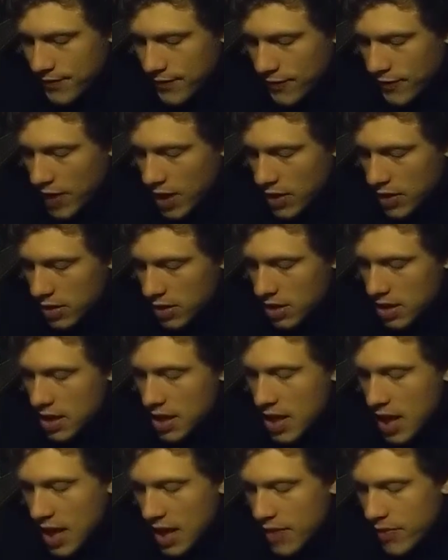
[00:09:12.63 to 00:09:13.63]
Father,
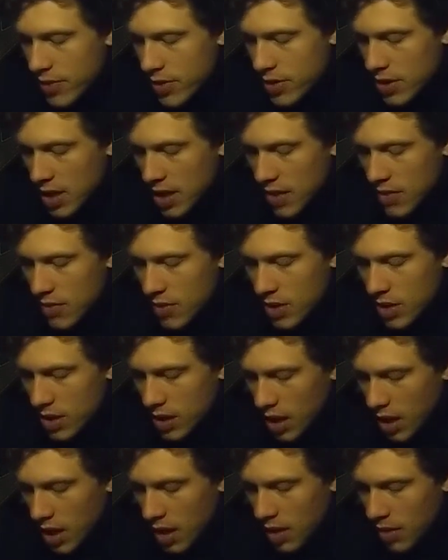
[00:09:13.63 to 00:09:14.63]
I never thought he'd really
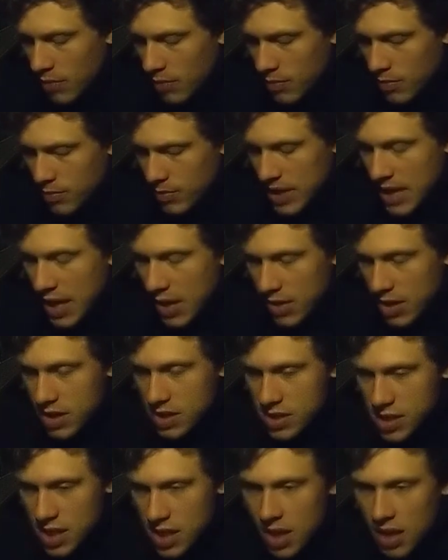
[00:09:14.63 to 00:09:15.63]
come, but now
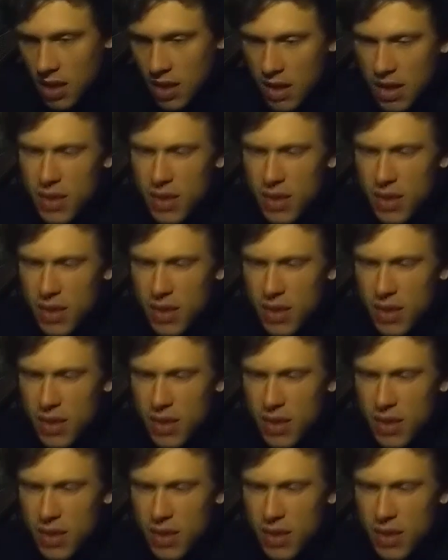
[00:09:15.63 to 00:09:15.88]
he's here.